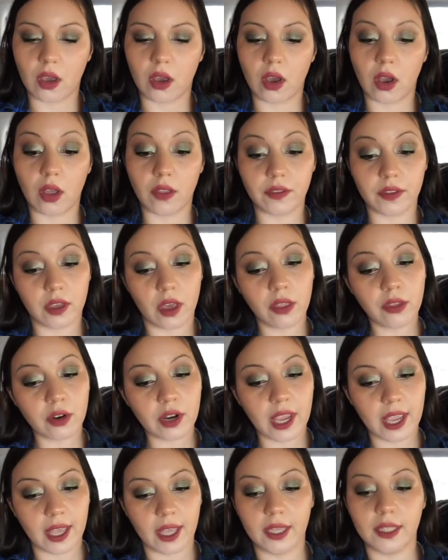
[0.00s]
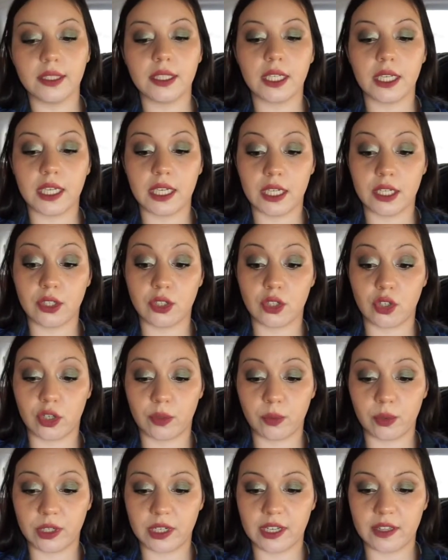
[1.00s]
On the other hand, he
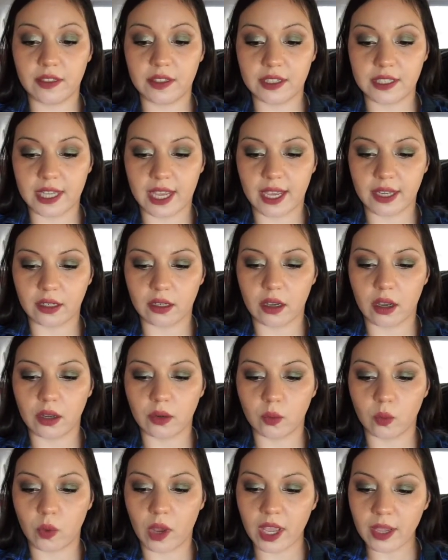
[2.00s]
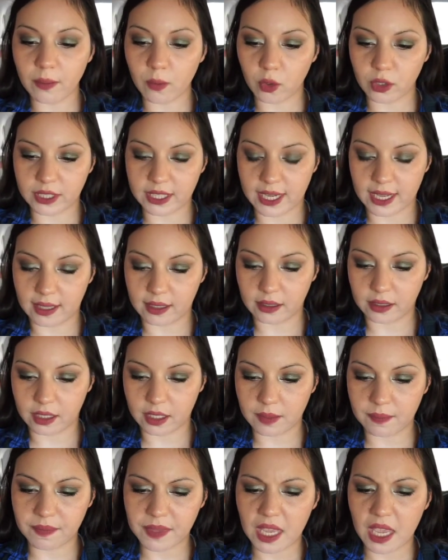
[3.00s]
interpreted the data on white
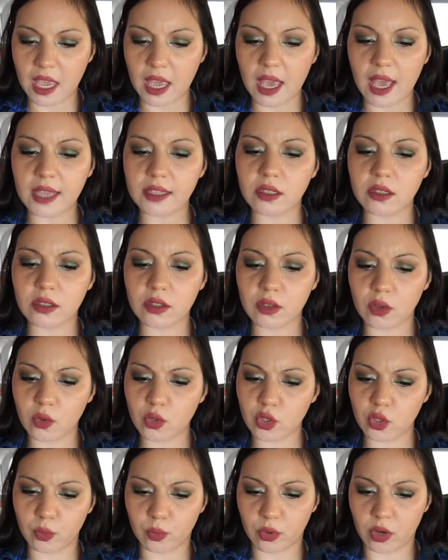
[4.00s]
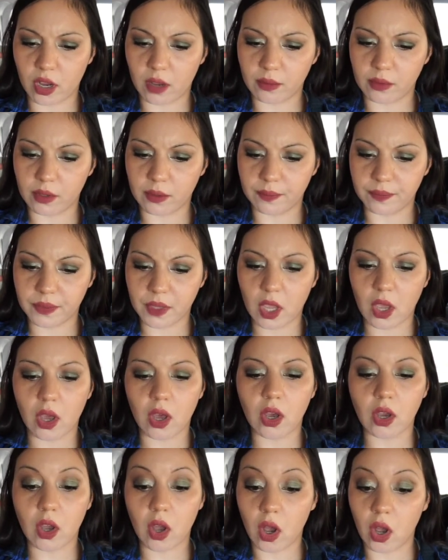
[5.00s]
mortality as a social problem,
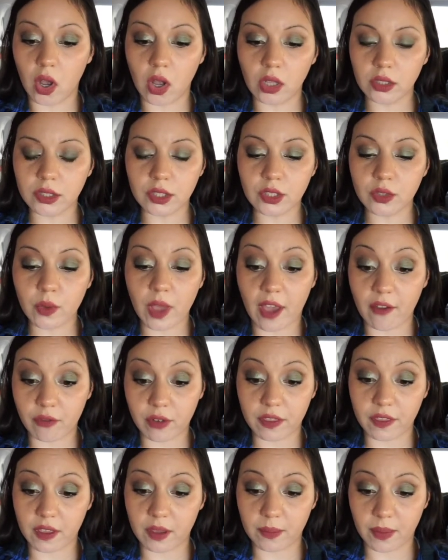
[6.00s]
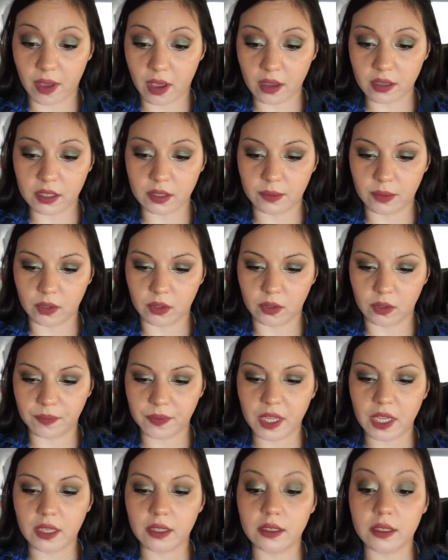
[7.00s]
a call to do everything possible,
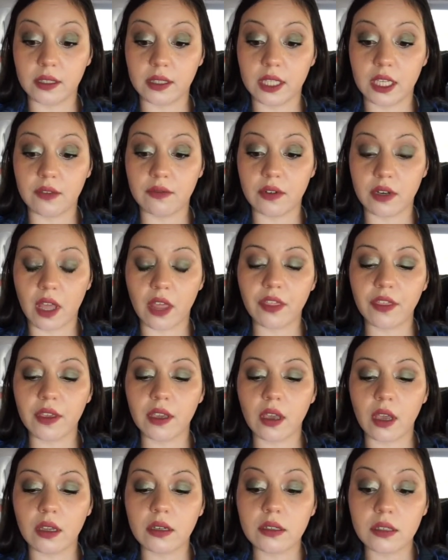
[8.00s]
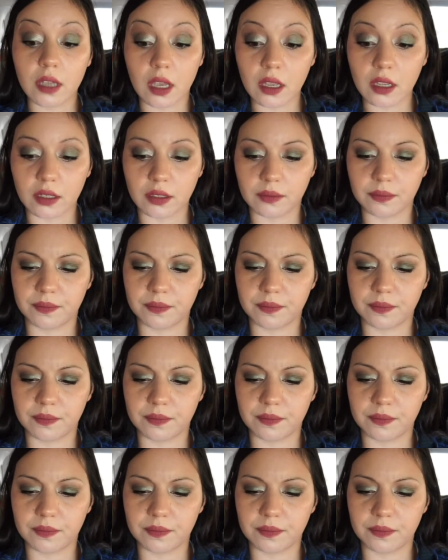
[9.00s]
to leave nothing undone.